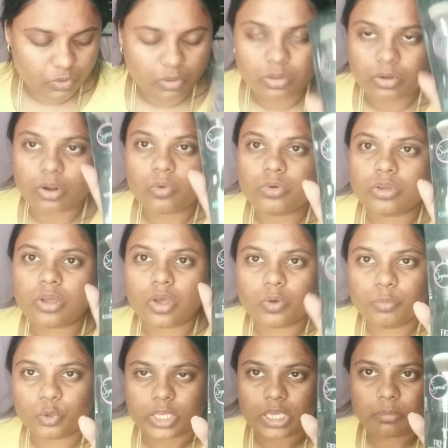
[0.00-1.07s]
a round
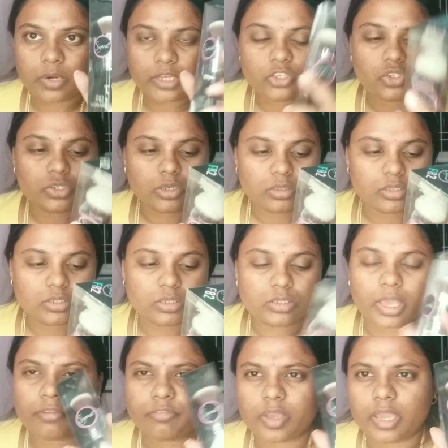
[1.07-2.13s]
kabuki brush. This is
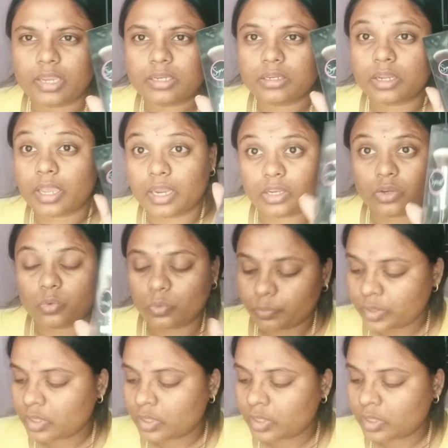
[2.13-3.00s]
FA82.